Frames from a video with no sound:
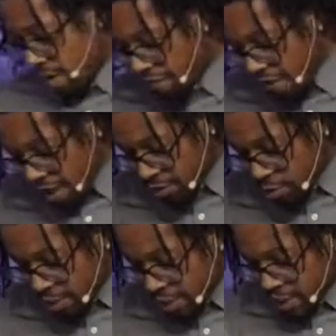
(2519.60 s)
Father,
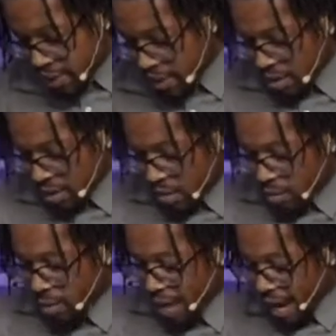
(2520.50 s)
we,
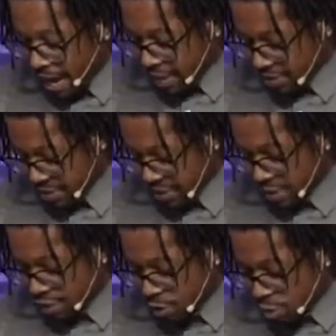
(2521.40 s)
we ask
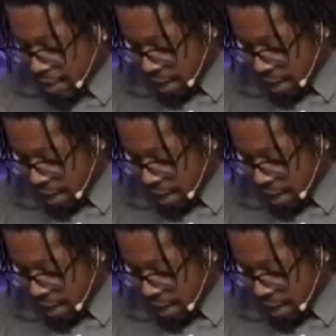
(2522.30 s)
that you would